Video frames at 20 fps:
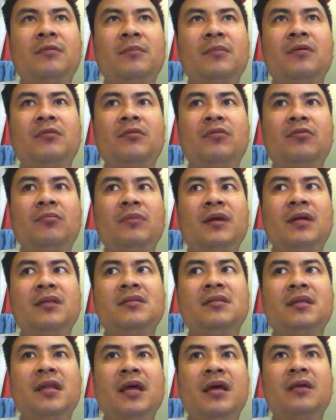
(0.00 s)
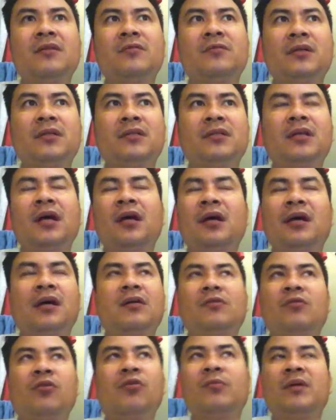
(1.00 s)
a romance language,
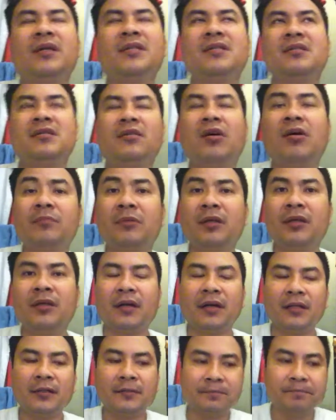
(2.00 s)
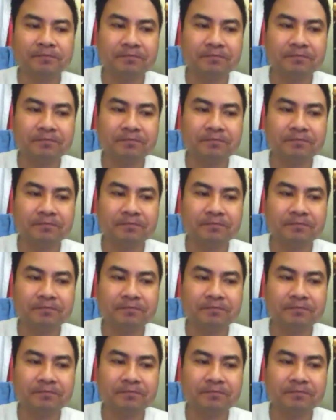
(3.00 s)
romance novel, right?